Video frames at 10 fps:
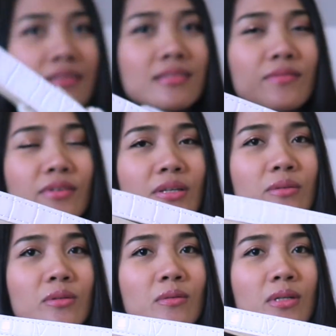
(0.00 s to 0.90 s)
it's very
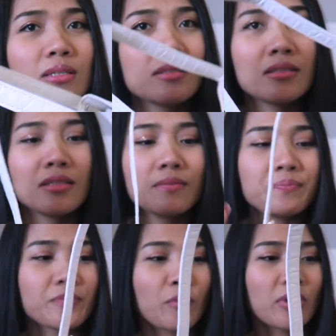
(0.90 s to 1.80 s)
good quality
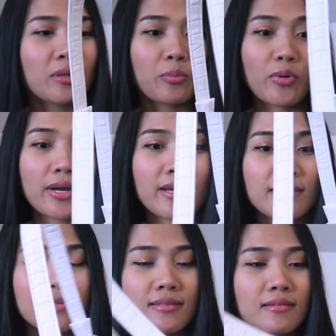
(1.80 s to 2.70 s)
with the
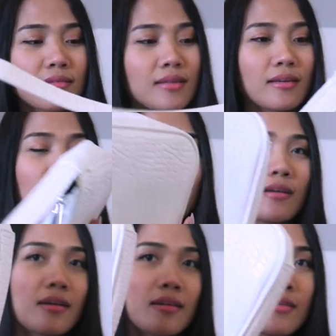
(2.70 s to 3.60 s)
price,
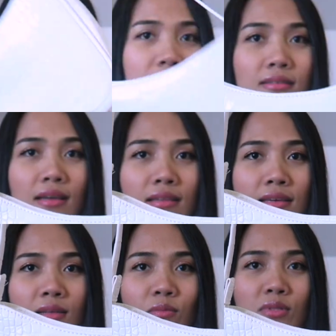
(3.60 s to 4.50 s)
and it's, I
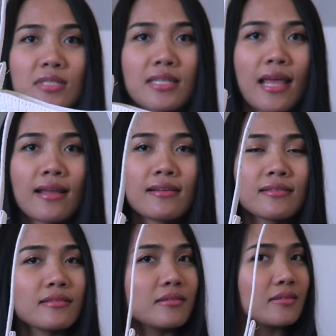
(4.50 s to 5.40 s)
think it would stand
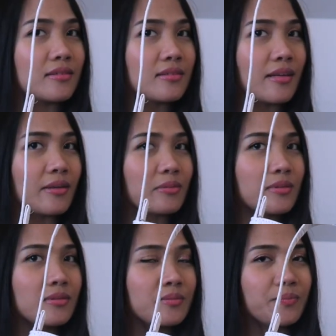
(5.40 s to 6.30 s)
on the
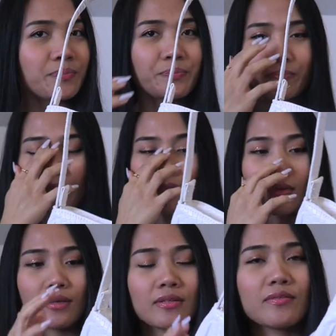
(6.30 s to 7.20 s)
table.
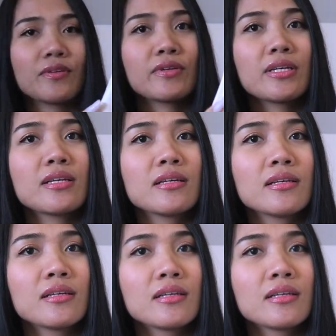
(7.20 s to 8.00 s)
It's very